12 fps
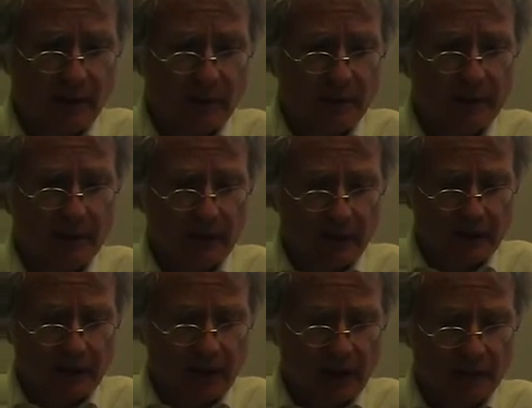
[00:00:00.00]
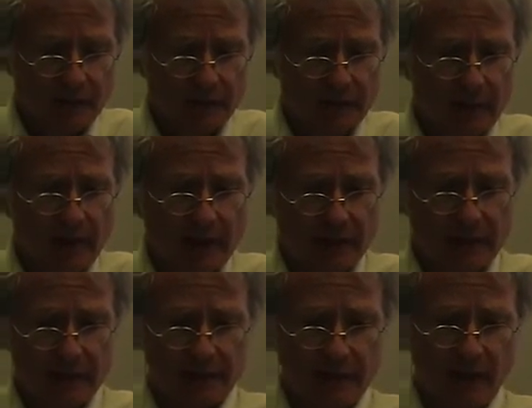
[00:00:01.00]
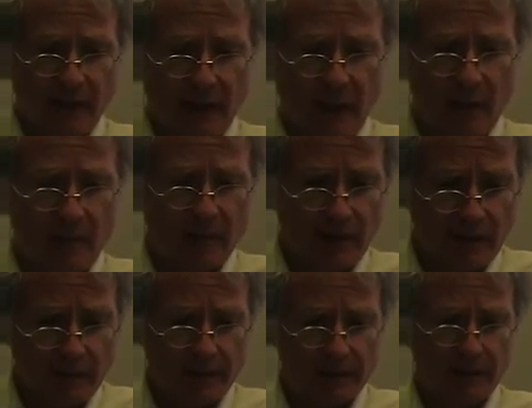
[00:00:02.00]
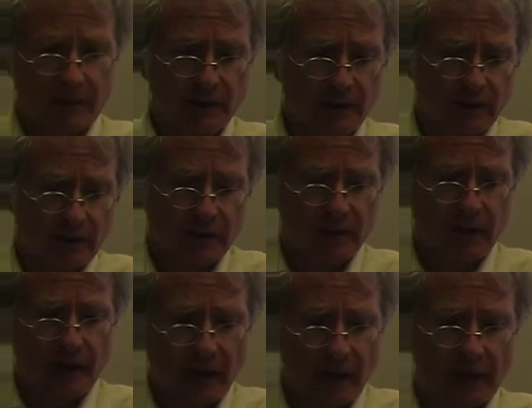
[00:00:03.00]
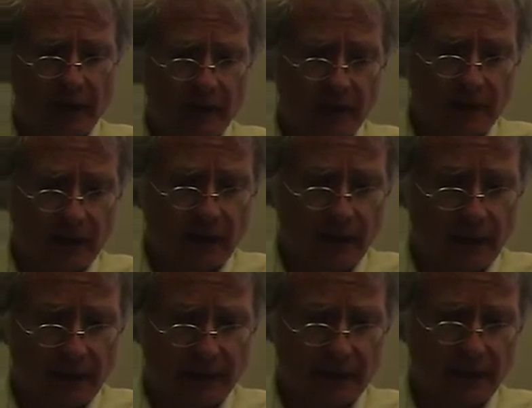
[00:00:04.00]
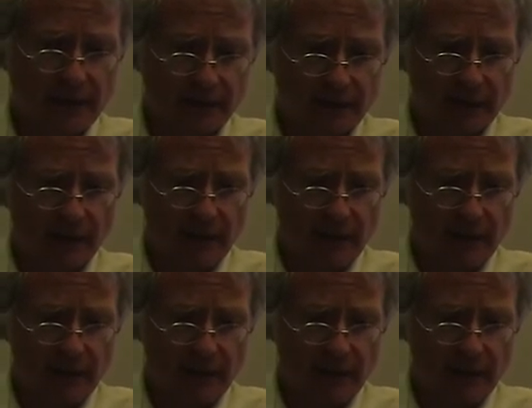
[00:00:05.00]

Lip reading: Particular types of genetic testing can be used to identify carriers of genetic disease,